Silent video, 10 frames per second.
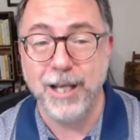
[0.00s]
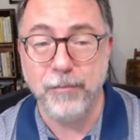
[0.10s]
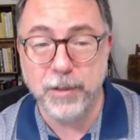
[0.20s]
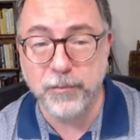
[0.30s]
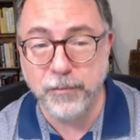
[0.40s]

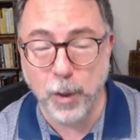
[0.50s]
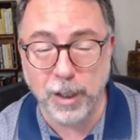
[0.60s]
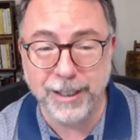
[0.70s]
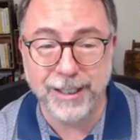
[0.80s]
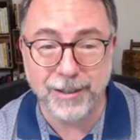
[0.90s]
If it's
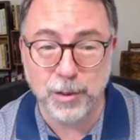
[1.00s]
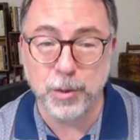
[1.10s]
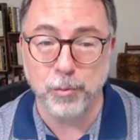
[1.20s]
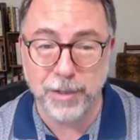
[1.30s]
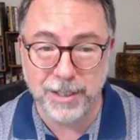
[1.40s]
falling,
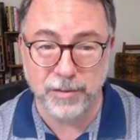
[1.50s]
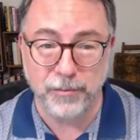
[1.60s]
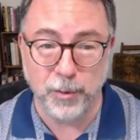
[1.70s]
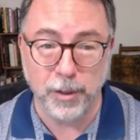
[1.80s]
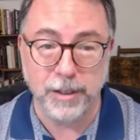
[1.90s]
there's a reason
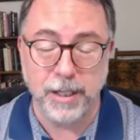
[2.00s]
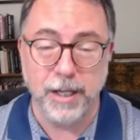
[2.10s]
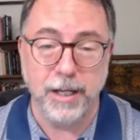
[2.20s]
for it.